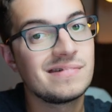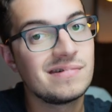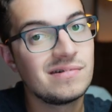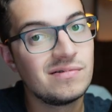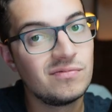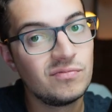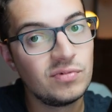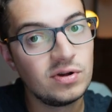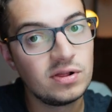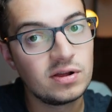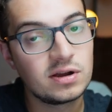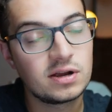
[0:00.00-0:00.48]

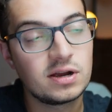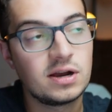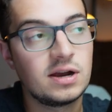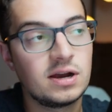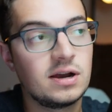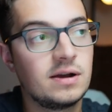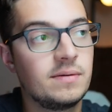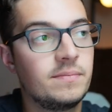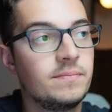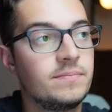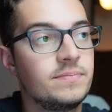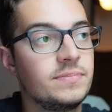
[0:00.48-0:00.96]
Will it
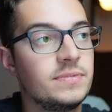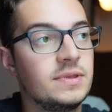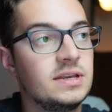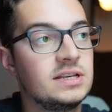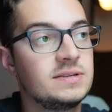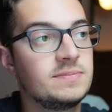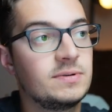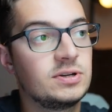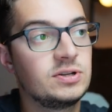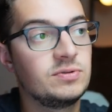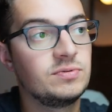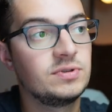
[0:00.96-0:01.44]
come,
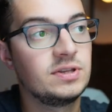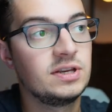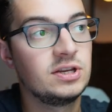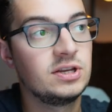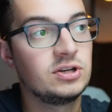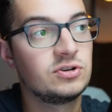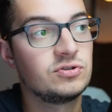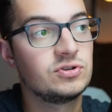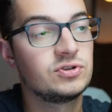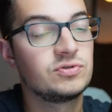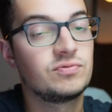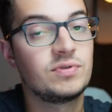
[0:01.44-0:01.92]
especially with the
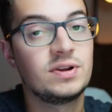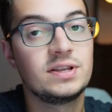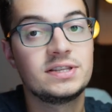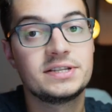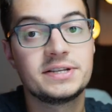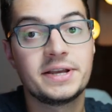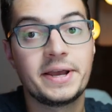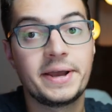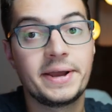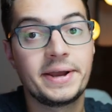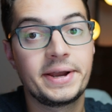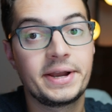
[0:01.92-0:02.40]
interest
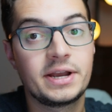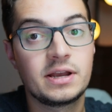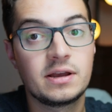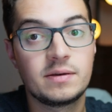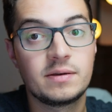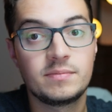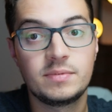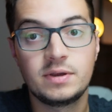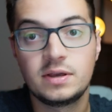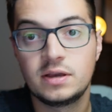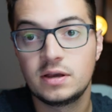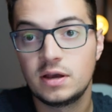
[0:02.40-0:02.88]
rates
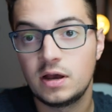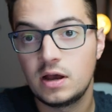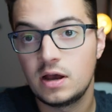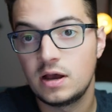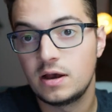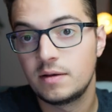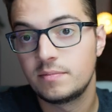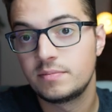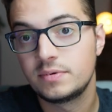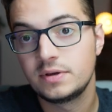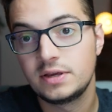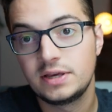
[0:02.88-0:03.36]
coming
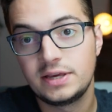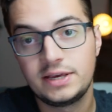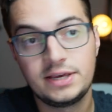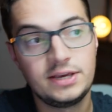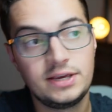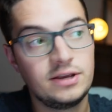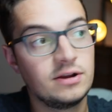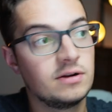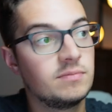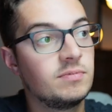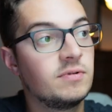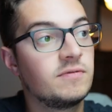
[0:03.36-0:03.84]
up
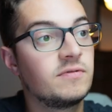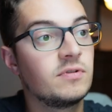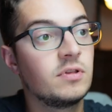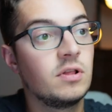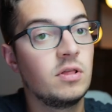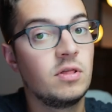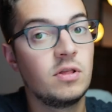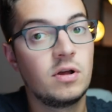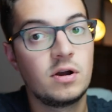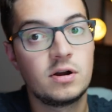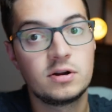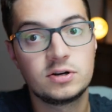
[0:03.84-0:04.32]
here? But for the
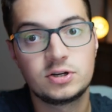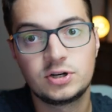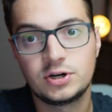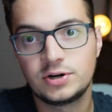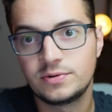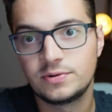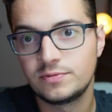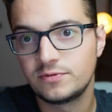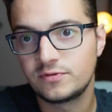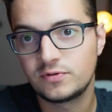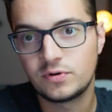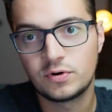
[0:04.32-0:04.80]
long
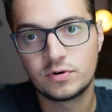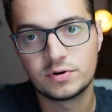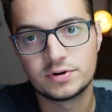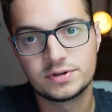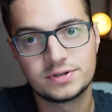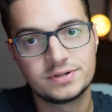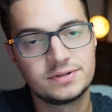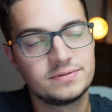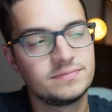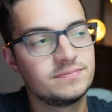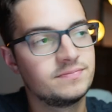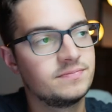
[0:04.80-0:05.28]
term, of
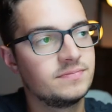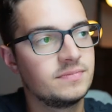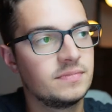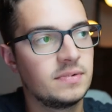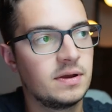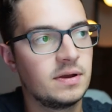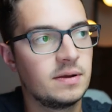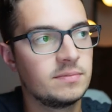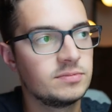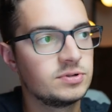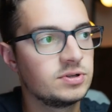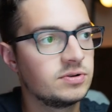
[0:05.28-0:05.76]
course,
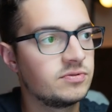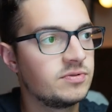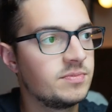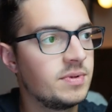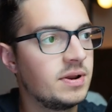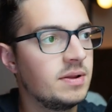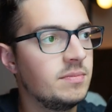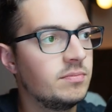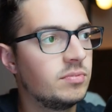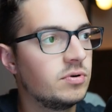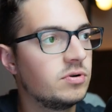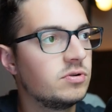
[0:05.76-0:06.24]
I'm still
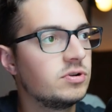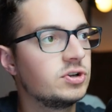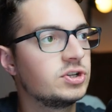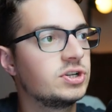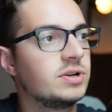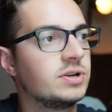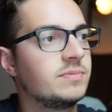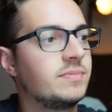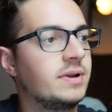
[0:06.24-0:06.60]
remaining bullish on